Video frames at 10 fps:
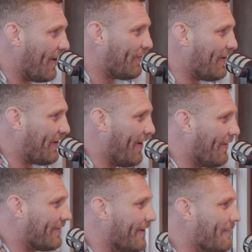
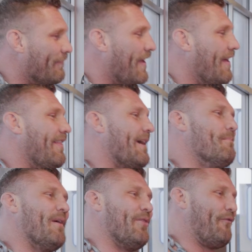
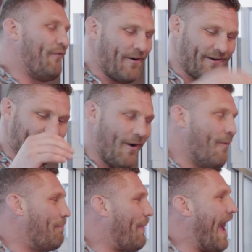Like, motherfucker,
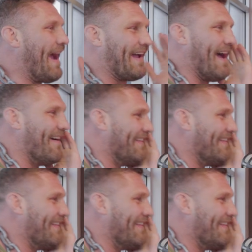don't back out